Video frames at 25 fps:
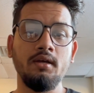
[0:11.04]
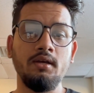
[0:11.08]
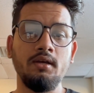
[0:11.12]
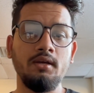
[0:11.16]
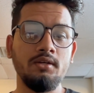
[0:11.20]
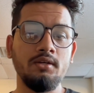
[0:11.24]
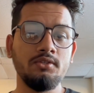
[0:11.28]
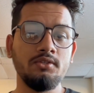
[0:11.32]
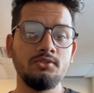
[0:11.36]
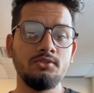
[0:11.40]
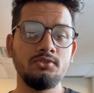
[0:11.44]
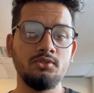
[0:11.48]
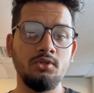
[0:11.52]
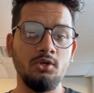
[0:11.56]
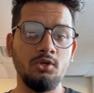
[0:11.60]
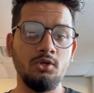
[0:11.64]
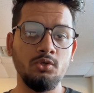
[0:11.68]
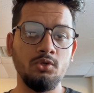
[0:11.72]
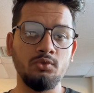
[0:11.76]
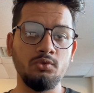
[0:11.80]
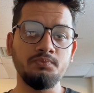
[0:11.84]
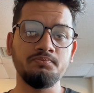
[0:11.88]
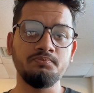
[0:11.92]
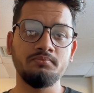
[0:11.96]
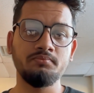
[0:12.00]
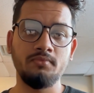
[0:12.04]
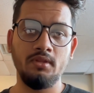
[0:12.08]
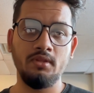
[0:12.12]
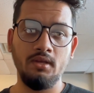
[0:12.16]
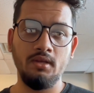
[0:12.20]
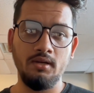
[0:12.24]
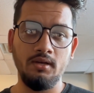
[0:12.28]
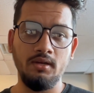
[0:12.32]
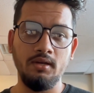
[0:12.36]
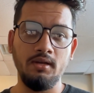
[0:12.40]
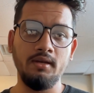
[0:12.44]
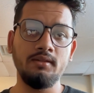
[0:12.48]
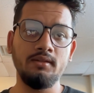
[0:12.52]
So,
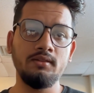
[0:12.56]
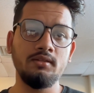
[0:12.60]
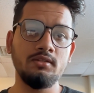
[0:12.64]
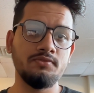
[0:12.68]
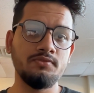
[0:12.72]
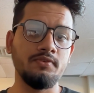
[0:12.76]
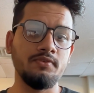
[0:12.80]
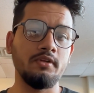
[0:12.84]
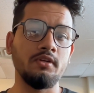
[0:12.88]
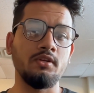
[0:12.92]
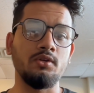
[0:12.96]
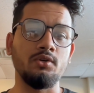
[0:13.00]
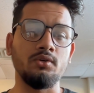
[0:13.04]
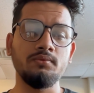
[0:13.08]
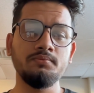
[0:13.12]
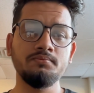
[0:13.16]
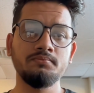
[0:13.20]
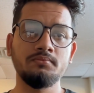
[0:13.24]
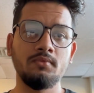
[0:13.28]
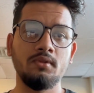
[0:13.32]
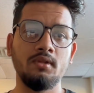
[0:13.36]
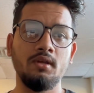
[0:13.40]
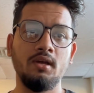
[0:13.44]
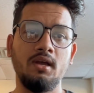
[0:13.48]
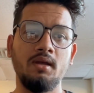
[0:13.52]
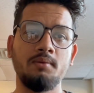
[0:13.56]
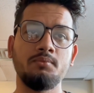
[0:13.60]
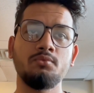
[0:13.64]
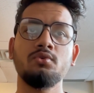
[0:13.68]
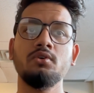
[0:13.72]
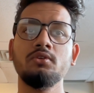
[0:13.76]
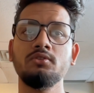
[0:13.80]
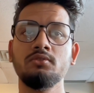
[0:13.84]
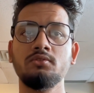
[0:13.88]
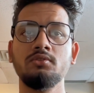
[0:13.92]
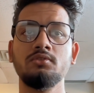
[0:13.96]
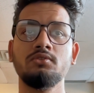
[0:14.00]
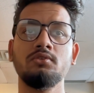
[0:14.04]
in this video, I'm
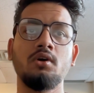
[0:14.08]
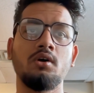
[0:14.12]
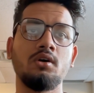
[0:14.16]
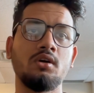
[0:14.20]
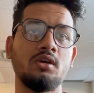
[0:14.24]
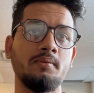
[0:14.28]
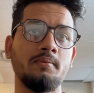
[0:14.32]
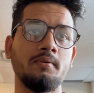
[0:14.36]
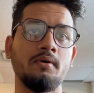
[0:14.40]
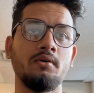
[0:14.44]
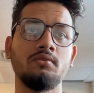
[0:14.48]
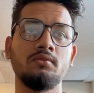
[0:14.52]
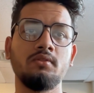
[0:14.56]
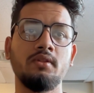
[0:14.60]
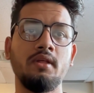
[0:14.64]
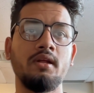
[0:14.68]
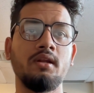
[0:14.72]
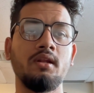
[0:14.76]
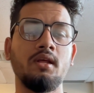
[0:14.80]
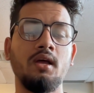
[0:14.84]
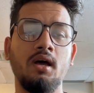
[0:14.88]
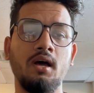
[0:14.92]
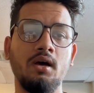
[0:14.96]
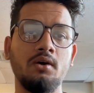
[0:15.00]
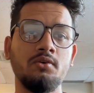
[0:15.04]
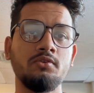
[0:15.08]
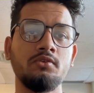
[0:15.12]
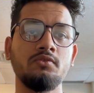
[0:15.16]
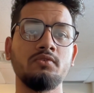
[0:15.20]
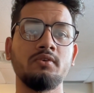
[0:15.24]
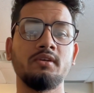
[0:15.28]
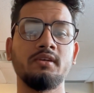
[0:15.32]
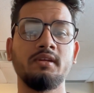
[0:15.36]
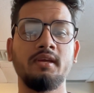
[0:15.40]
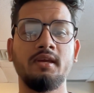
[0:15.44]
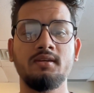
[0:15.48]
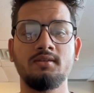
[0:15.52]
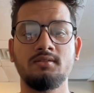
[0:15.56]
going to talk about that how you
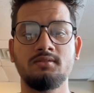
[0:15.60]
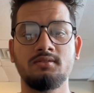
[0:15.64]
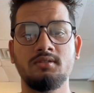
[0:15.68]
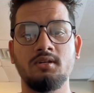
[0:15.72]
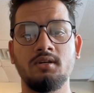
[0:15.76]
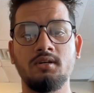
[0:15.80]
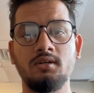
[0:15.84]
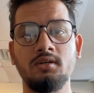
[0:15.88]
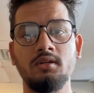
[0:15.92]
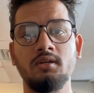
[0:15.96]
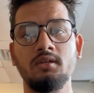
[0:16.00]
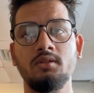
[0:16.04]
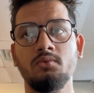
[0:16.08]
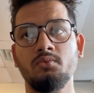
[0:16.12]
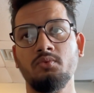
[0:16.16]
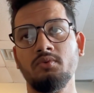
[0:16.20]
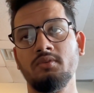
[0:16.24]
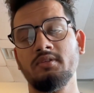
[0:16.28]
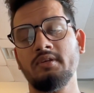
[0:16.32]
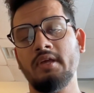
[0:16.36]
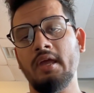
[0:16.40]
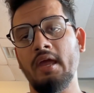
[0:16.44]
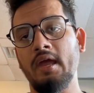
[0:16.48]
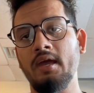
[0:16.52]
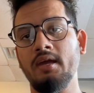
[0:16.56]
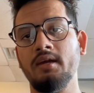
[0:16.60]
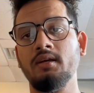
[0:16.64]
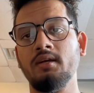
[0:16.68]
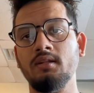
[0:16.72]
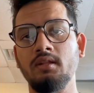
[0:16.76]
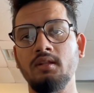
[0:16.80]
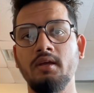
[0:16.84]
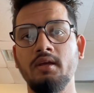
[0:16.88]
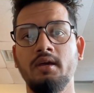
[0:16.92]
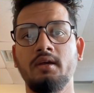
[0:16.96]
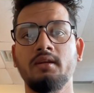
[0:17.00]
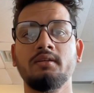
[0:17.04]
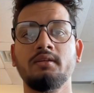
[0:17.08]
can get started with
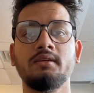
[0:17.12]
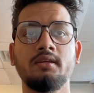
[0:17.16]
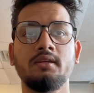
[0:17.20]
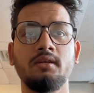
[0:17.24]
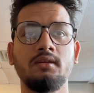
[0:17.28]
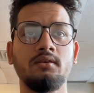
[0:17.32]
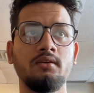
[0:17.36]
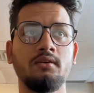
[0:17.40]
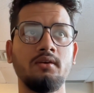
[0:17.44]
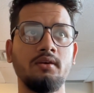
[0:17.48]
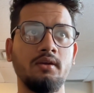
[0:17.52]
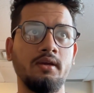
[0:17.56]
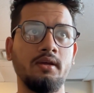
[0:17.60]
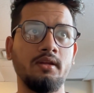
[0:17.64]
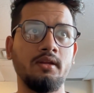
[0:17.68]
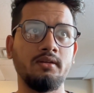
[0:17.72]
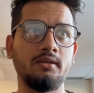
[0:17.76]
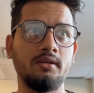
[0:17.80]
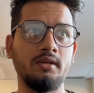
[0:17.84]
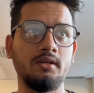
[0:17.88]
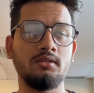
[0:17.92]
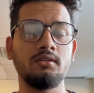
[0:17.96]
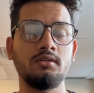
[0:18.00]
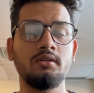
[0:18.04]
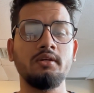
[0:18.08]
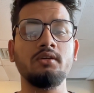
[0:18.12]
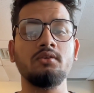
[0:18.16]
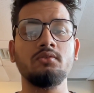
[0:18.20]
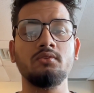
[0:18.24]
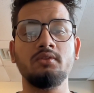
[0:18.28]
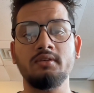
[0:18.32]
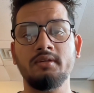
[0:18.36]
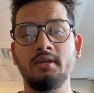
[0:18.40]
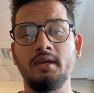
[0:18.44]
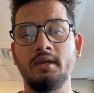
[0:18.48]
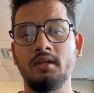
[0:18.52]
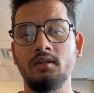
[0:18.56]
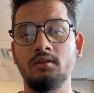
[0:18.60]
Kaggle and get into the
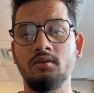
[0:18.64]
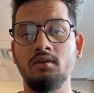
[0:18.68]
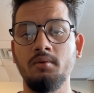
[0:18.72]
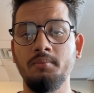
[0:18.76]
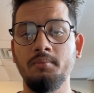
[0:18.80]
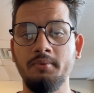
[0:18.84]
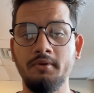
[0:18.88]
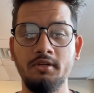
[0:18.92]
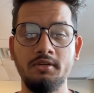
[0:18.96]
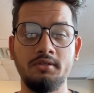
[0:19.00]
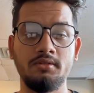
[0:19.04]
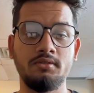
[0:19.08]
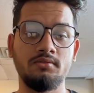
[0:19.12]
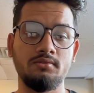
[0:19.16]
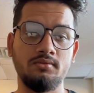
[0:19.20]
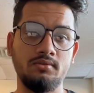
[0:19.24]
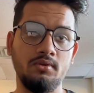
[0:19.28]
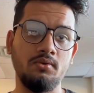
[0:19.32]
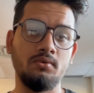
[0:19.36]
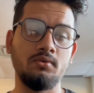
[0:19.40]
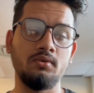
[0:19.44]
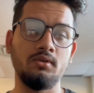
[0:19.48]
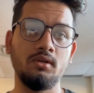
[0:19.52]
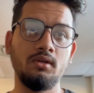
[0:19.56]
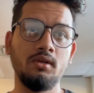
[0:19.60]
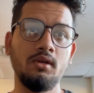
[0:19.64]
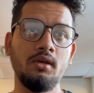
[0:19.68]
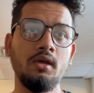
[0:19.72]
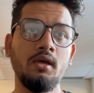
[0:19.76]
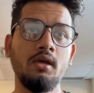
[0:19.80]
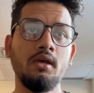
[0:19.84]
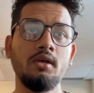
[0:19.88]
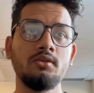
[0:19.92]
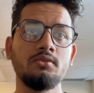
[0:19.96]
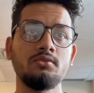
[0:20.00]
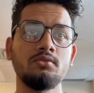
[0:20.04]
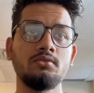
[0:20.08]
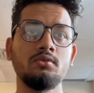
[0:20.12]
Kaggle competition zone.
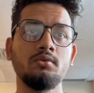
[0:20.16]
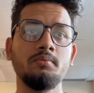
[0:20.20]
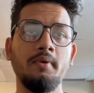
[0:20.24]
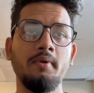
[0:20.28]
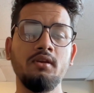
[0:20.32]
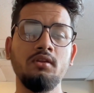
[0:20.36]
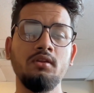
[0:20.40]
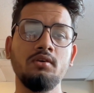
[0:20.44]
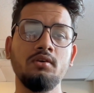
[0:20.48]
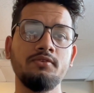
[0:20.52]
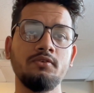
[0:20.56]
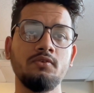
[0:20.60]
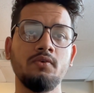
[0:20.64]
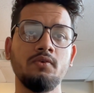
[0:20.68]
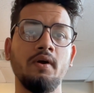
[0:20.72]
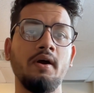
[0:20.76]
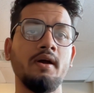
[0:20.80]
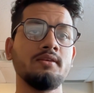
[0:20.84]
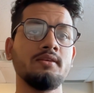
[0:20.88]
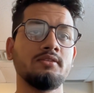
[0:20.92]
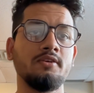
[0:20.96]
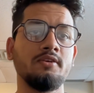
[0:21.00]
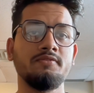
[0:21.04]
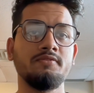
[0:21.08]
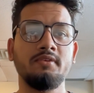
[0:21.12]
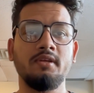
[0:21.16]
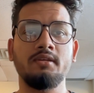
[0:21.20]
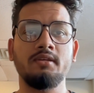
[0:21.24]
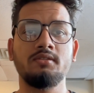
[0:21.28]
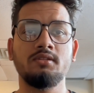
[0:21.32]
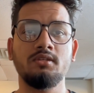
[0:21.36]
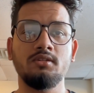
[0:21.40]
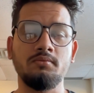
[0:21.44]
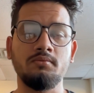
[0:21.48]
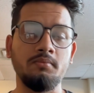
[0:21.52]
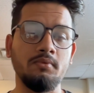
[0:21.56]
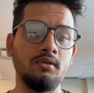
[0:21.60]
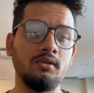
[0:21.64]
So many of you guys have
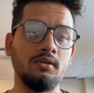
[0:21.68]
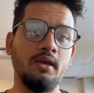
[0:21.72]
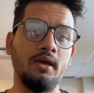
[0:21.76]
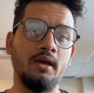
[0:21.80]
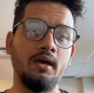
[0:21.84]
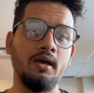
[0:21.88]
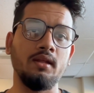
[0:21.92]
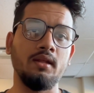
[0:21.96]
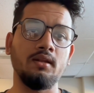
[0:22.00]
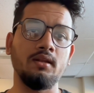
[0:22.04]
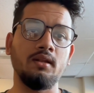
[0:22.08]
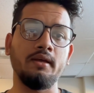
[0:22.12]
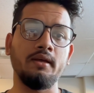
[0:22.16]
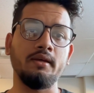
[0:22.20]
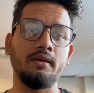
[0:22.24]
texted me and